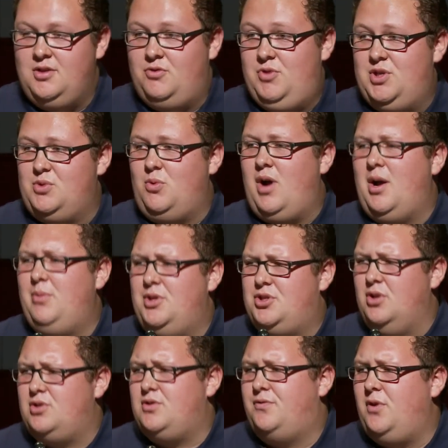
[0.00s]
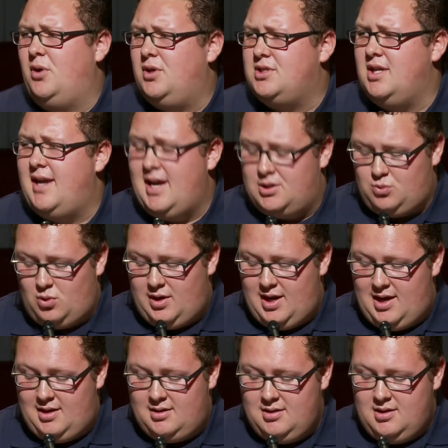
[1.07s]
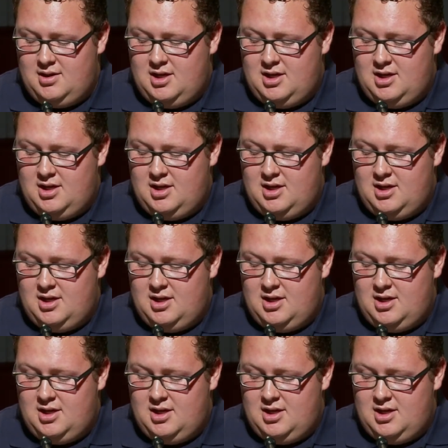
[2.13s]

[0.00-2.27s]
The reason why we chose to focus on Acts 1.8